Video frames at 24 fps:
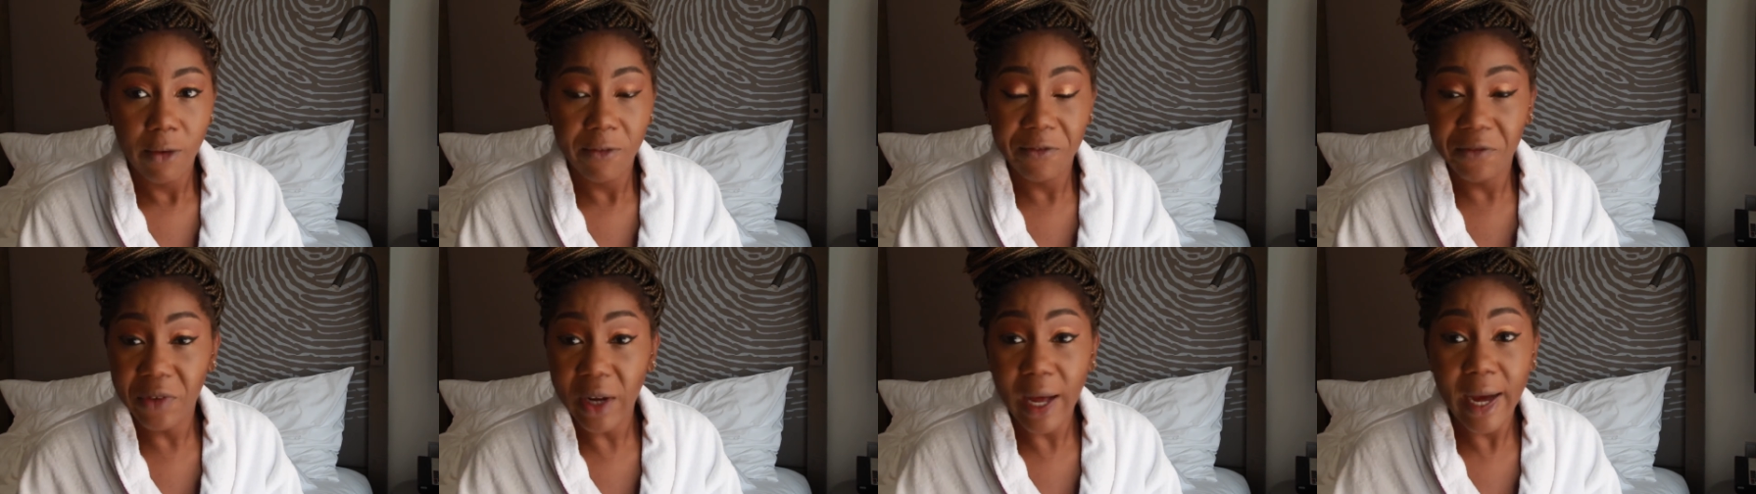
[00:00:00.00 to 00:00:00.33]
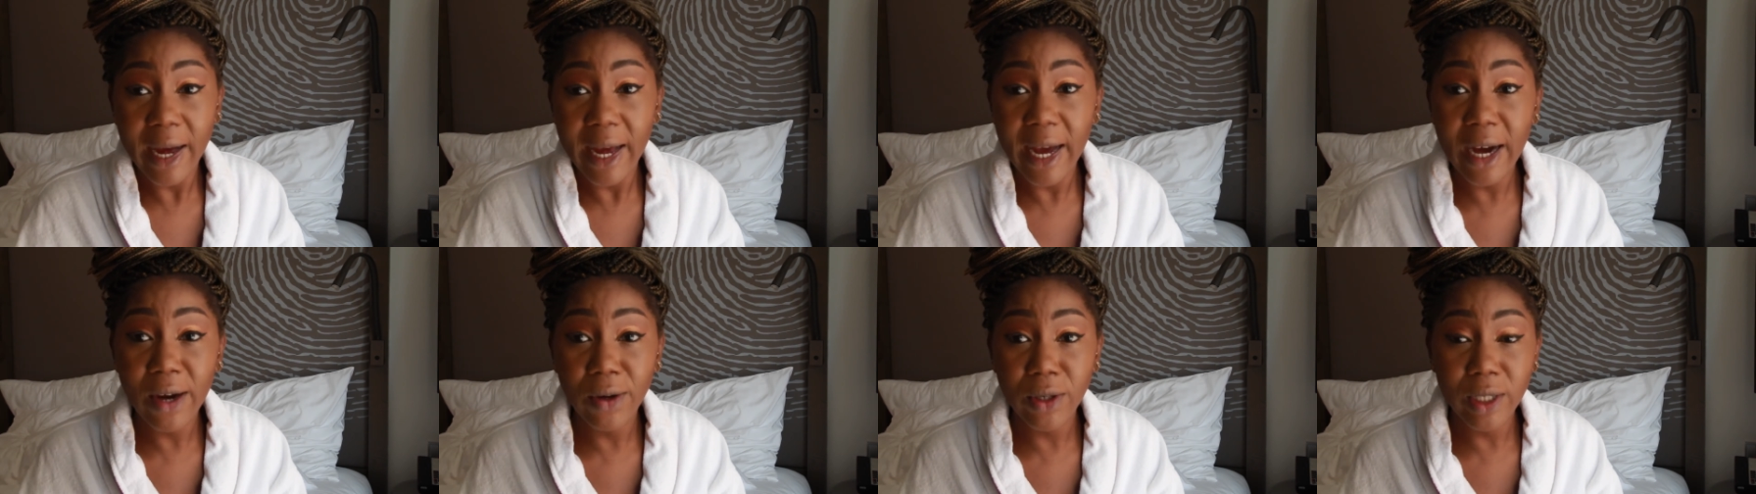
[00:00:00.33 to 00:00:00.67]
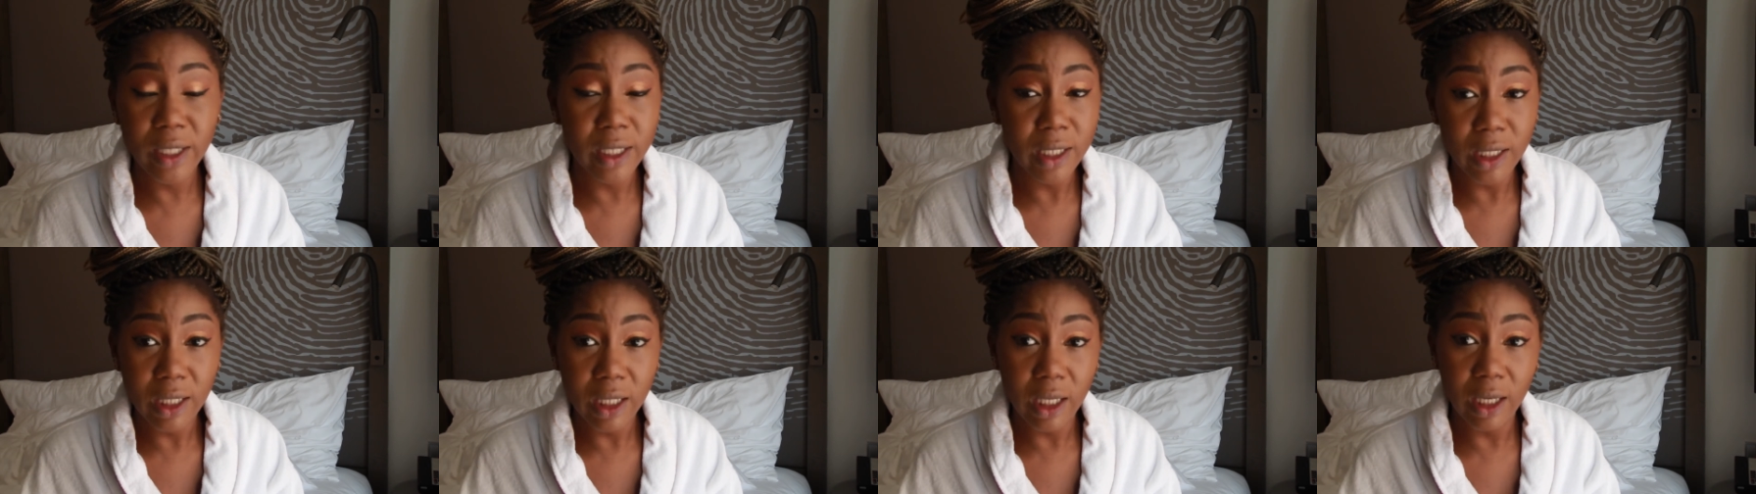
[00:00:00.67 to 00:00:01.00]
fly out
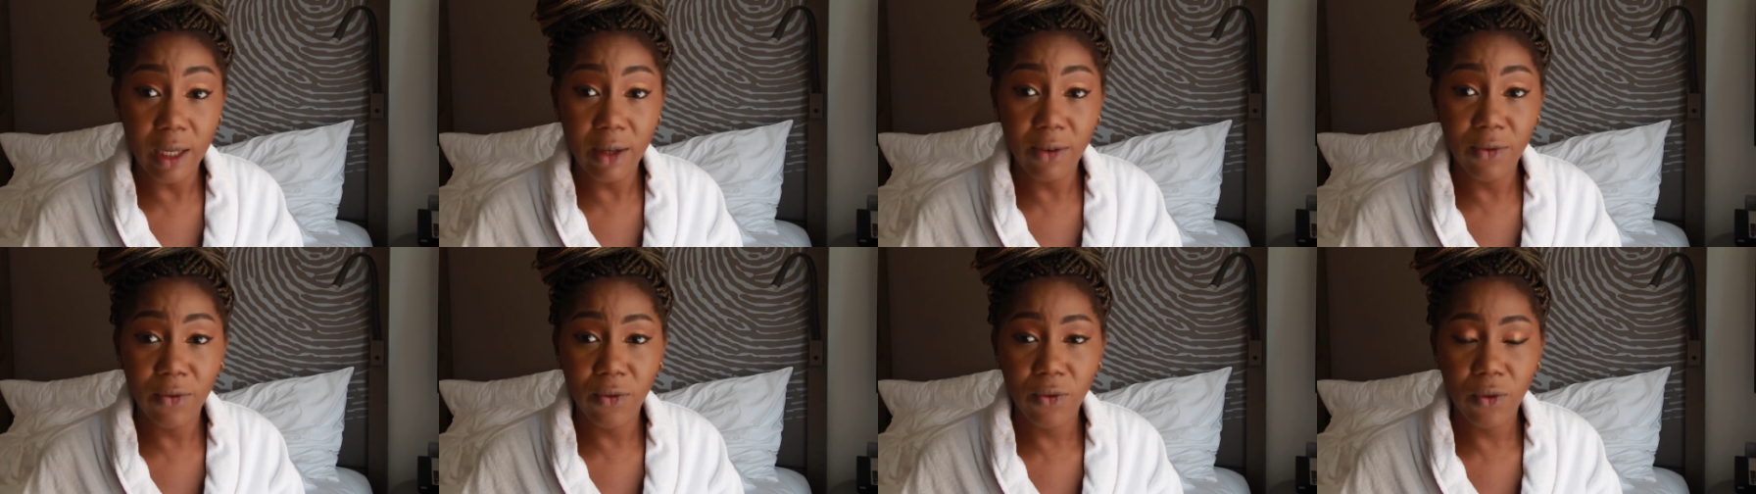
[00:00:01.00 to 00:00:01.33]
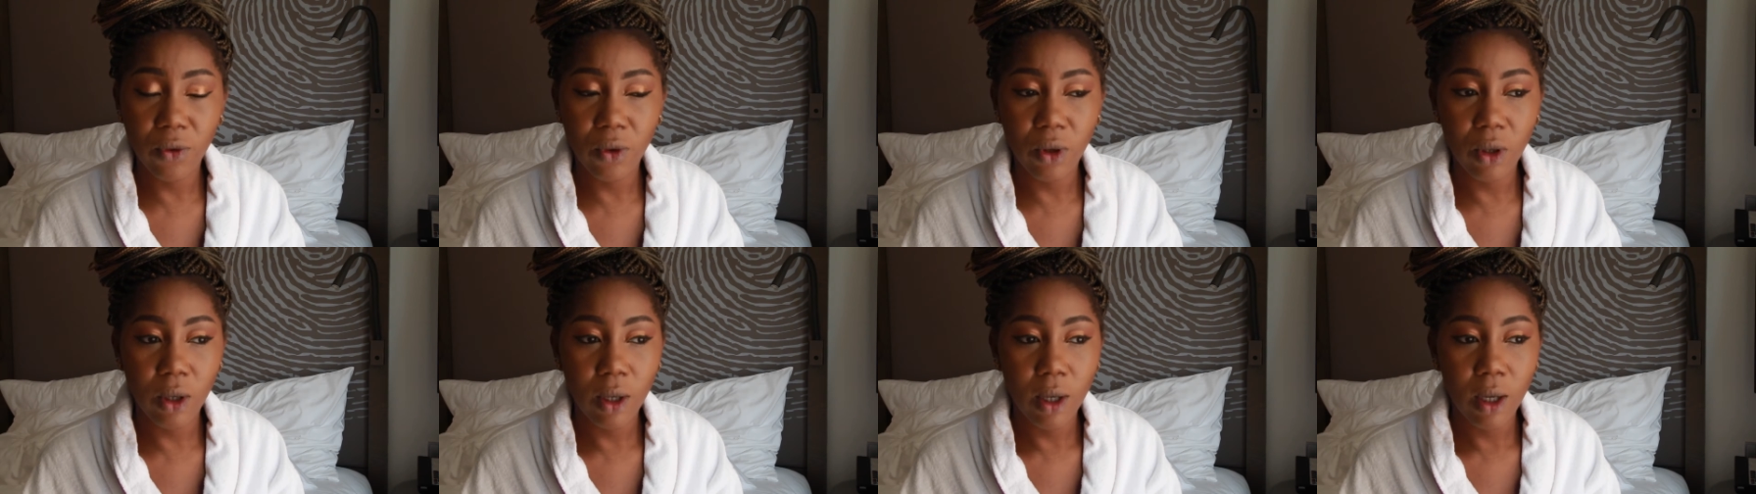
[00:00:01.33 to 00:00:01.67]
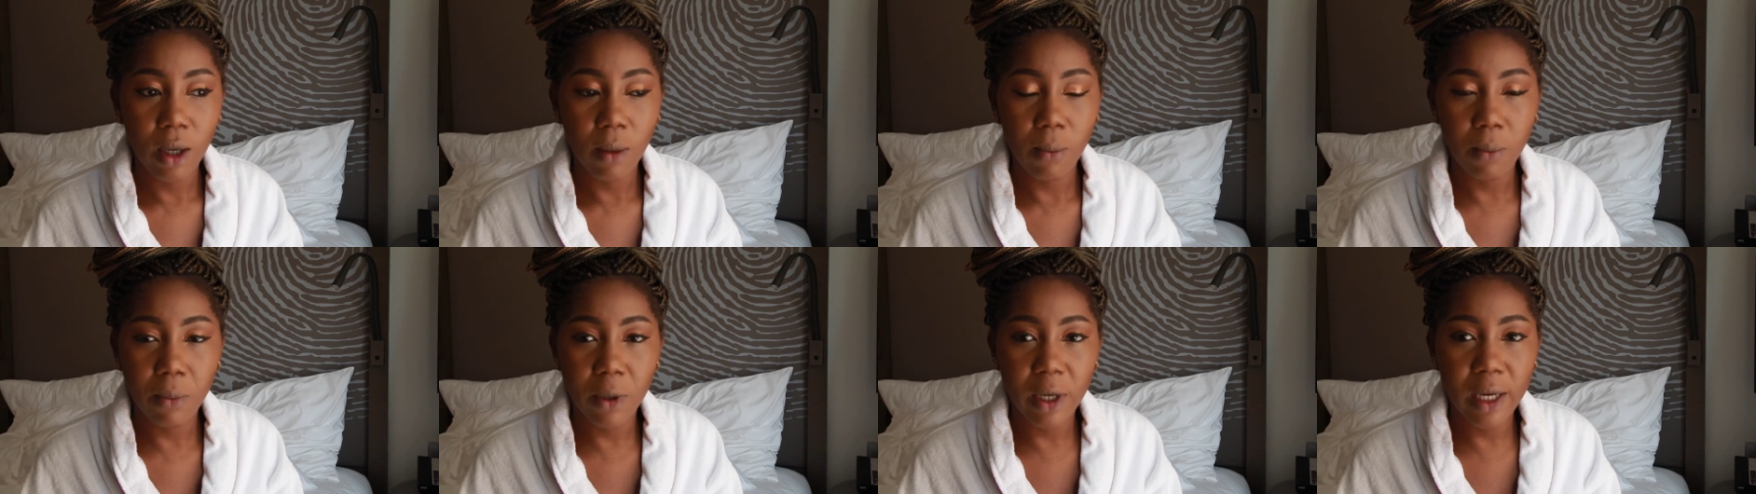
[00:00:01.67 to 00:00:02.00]
and leave.
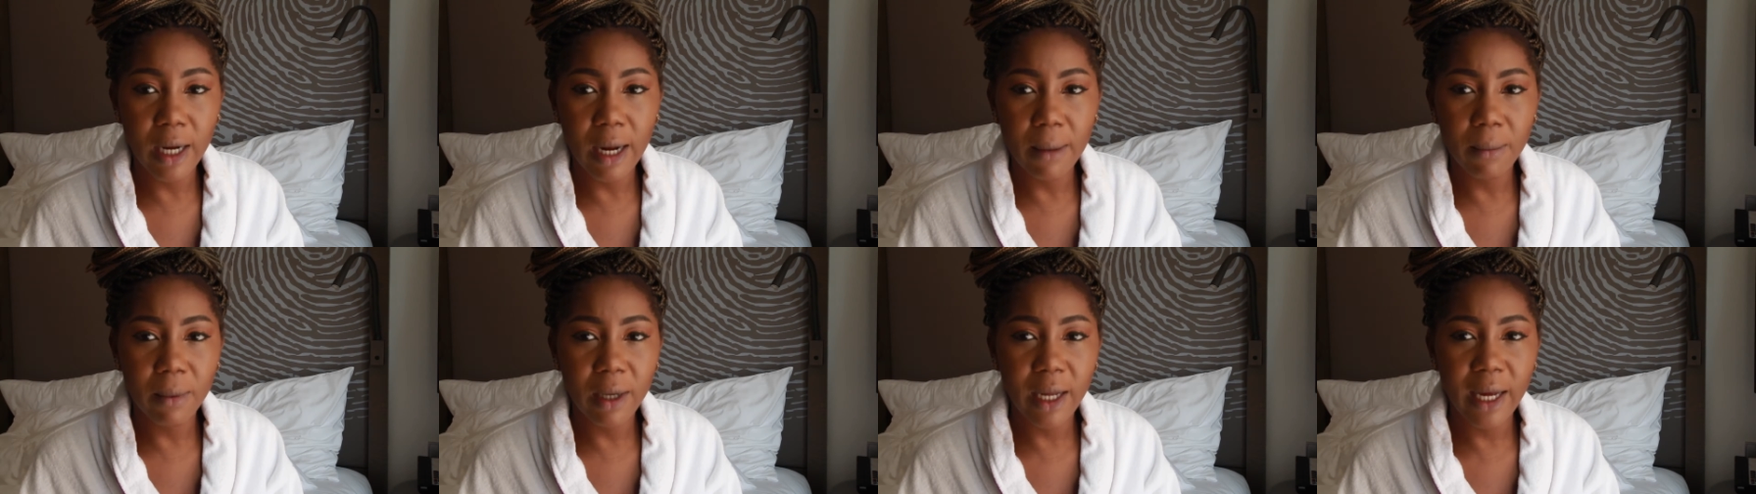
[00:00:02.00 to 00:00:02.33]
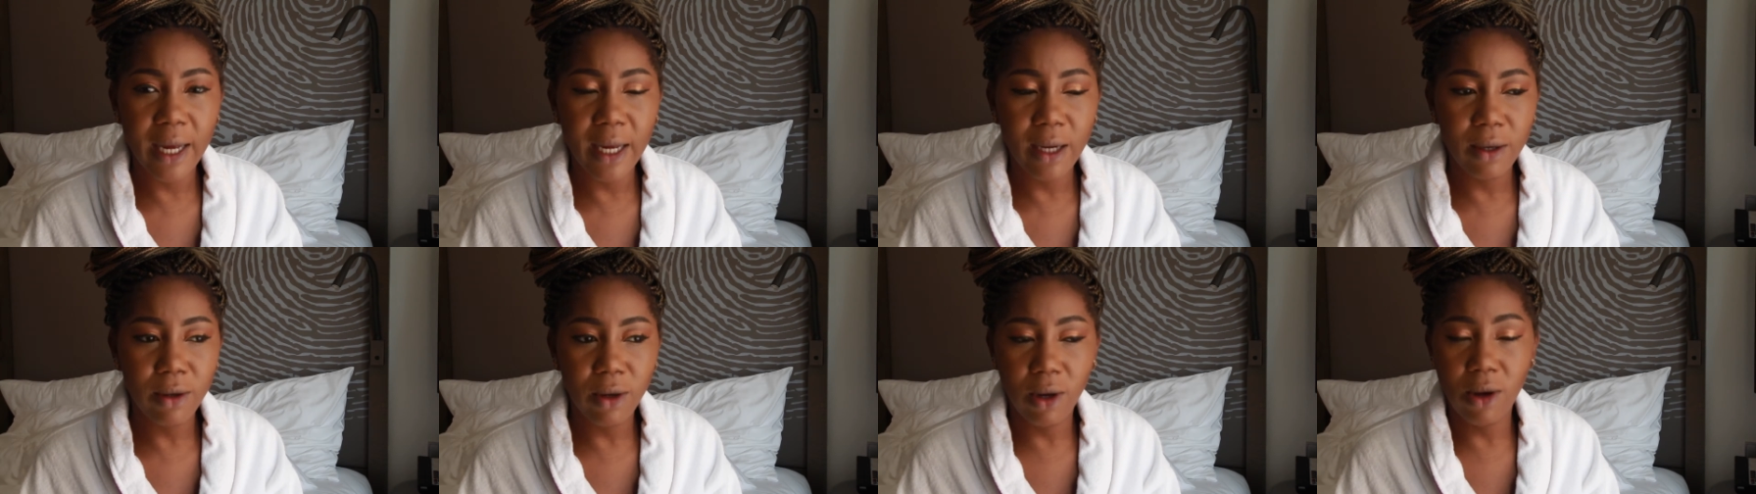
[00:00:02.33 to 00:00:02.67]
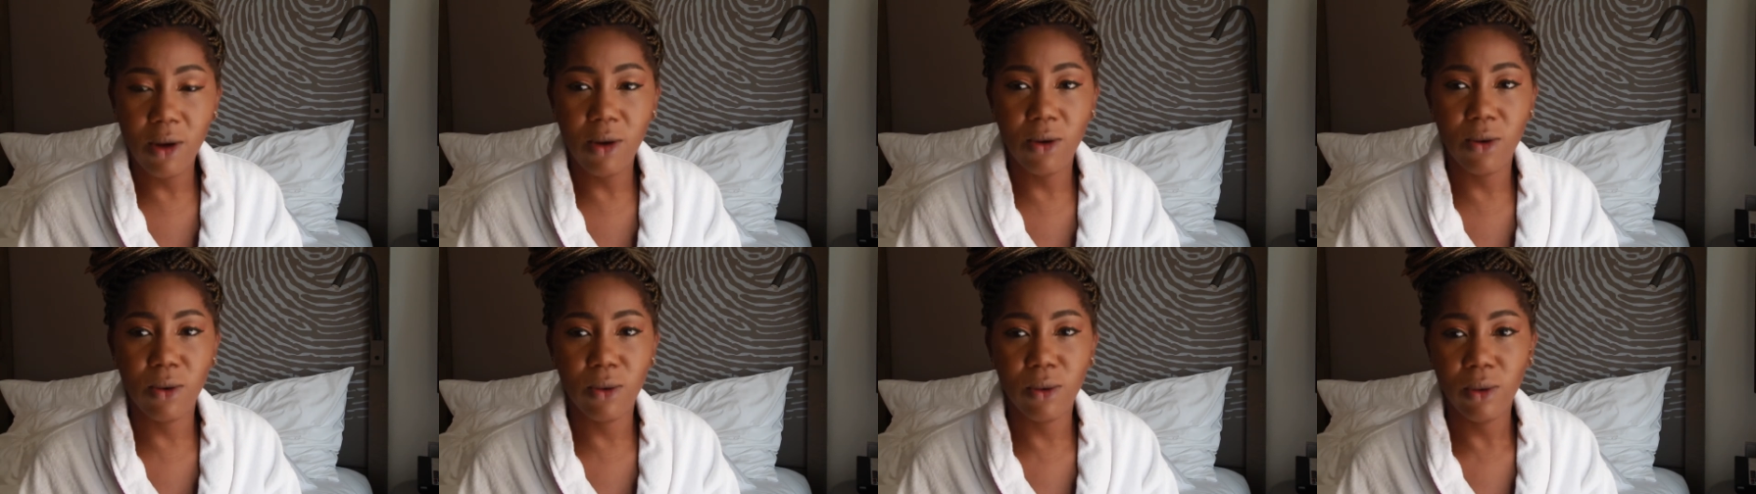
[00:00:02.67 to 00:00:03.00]
But I'm like,
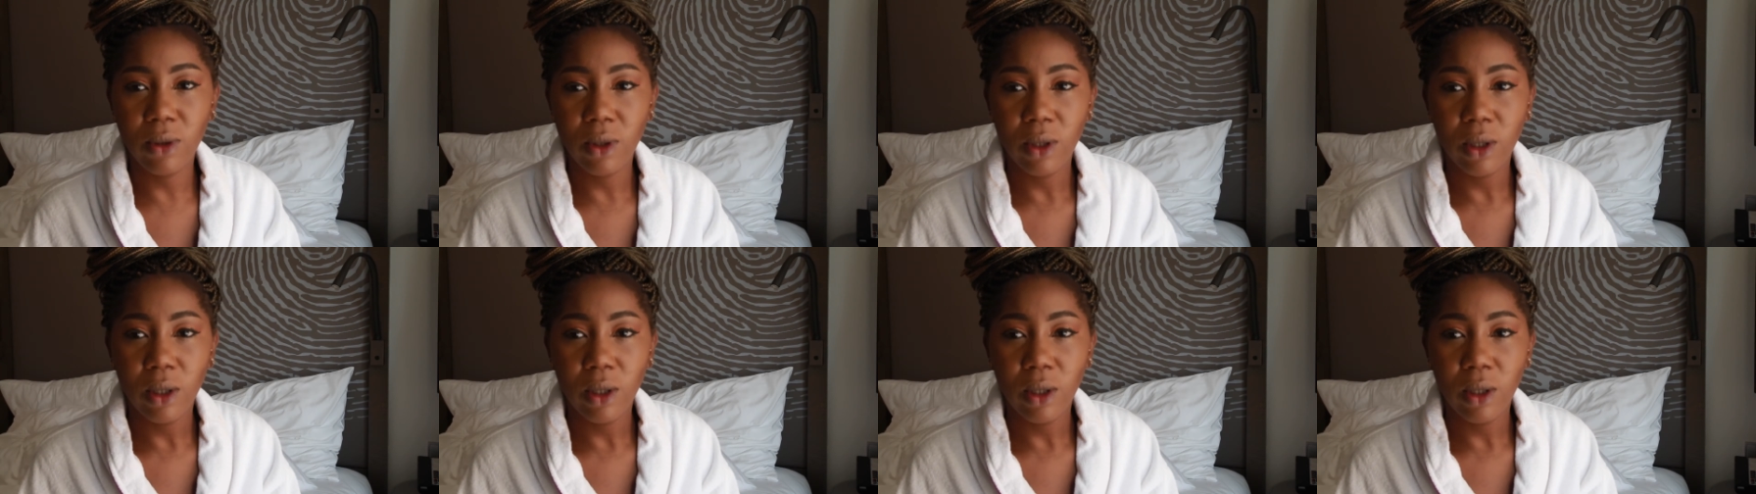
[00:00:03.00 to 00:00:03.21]
no.